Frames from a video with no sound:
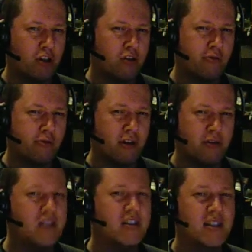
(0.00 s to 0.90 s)

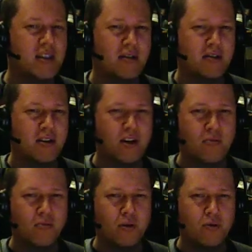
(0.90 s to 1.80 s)
2600
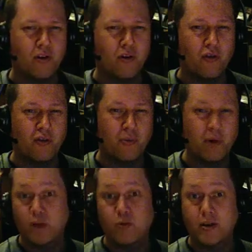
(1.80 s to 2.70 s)
computer or the
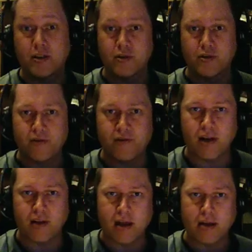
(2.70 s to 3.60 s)
VIC-20 or something
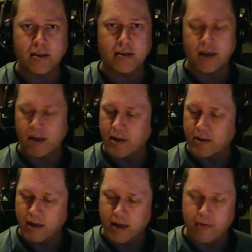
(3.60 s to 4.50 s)
like that, the